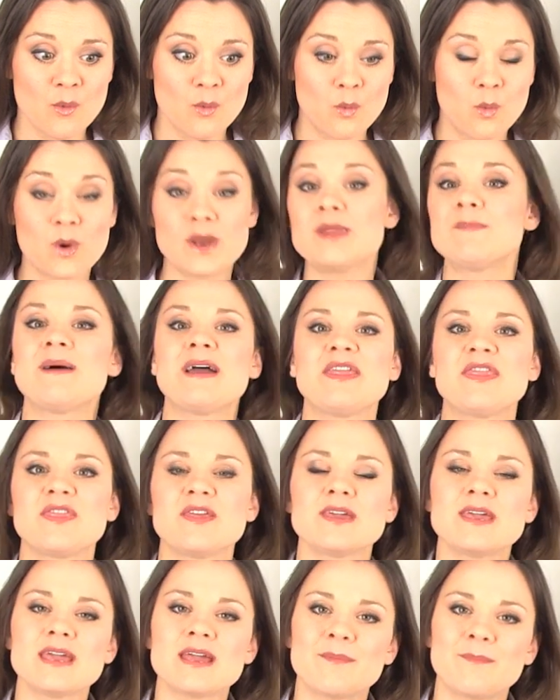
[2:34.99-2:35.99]
What am I
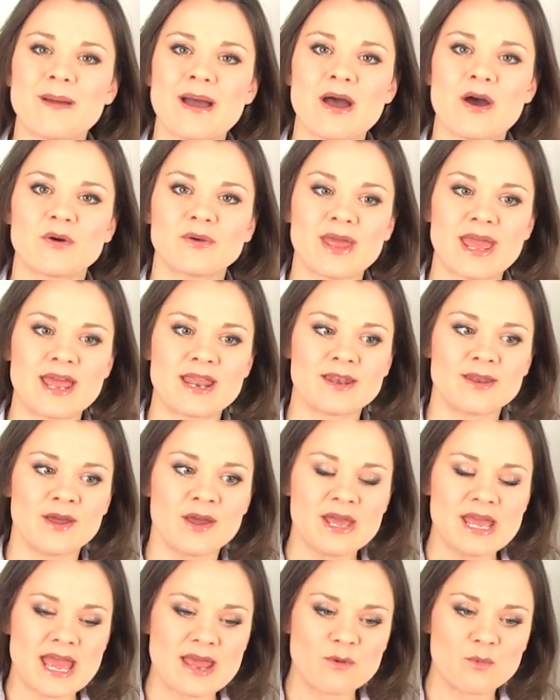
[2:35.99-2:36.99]
thinking about? And
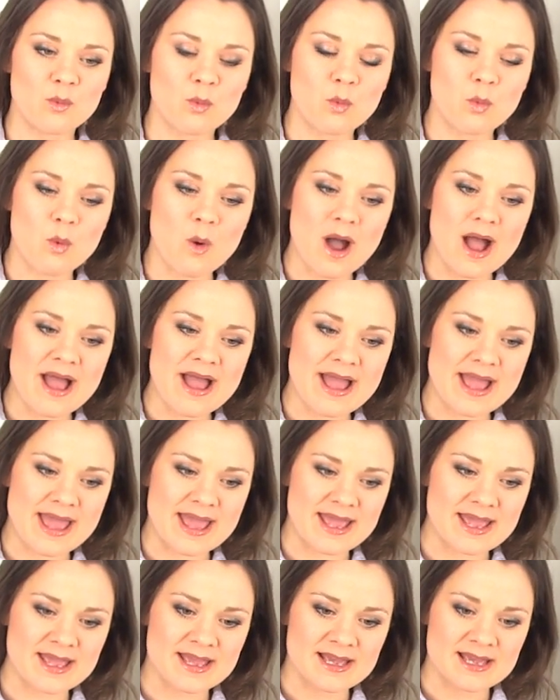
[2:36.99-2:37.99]

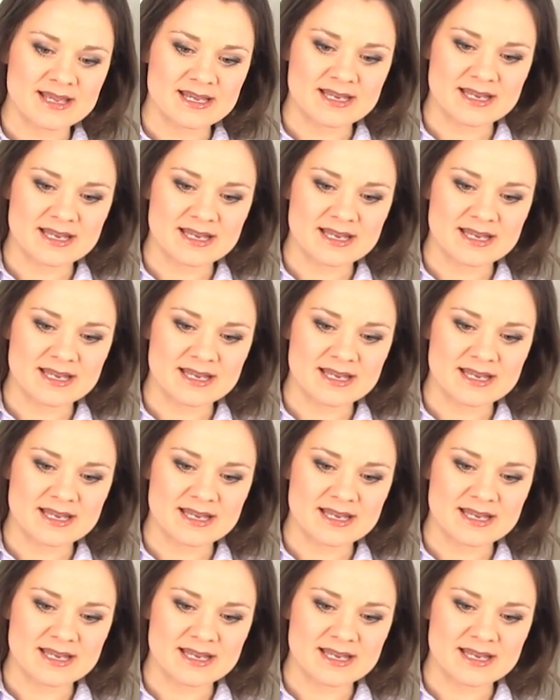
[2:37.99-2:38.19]
why